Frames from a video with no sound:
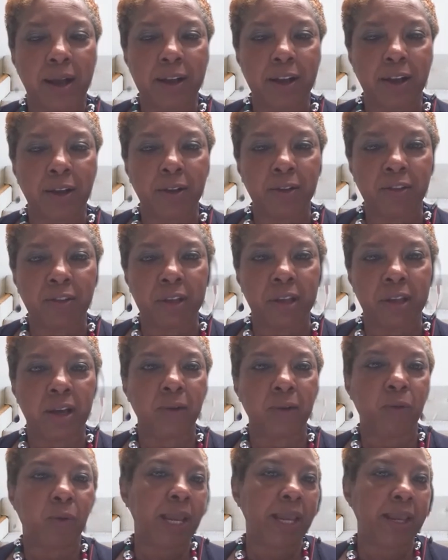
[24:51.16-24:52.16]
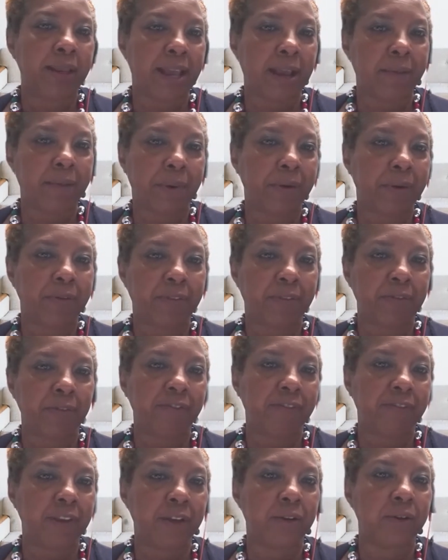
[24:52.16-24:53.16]
goes a long way, and that person
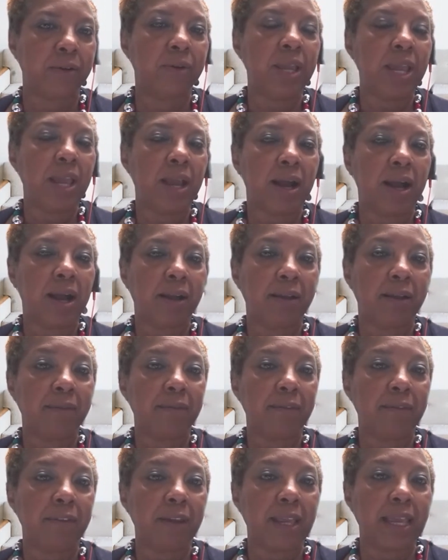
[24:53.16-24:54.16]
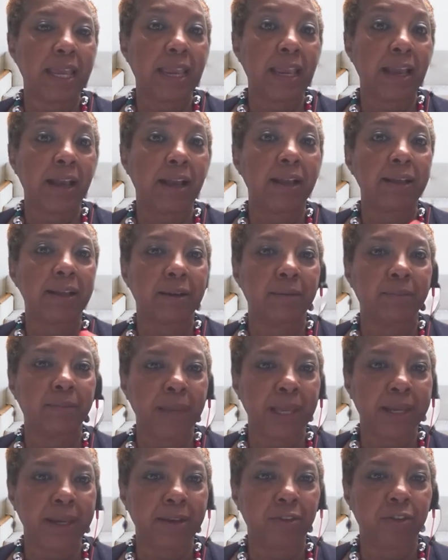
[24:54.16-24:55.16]
feel
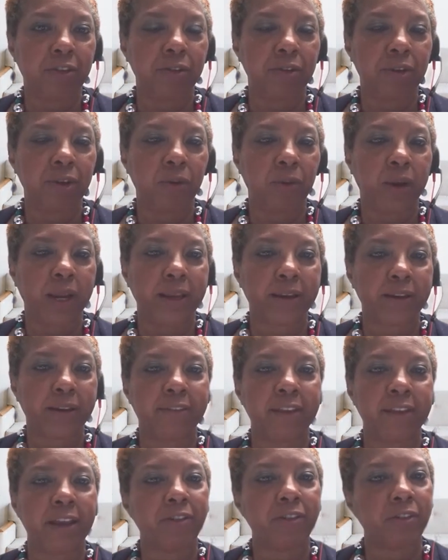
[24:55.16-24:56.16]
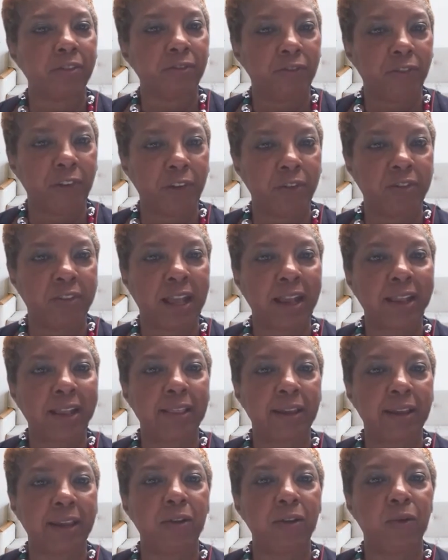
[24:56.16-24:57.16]
committed to the organization, feels like
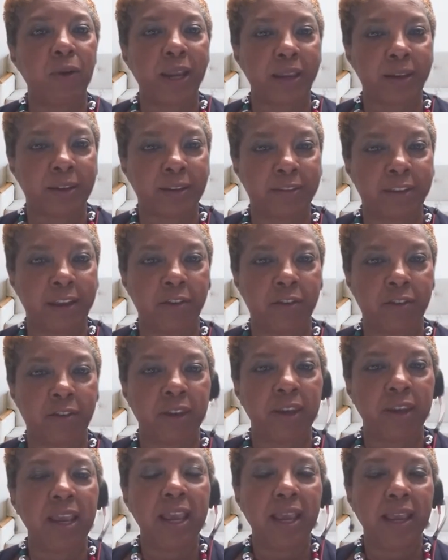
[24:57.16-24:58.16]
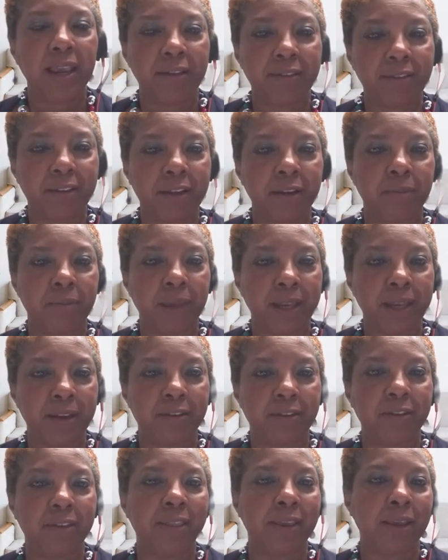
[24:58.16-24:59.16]
the organization is committed
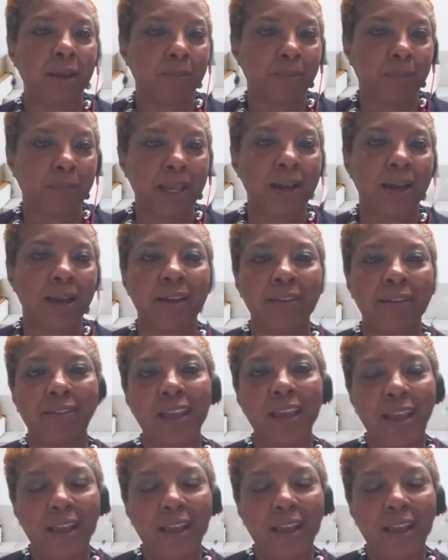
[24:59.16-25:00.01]
to them because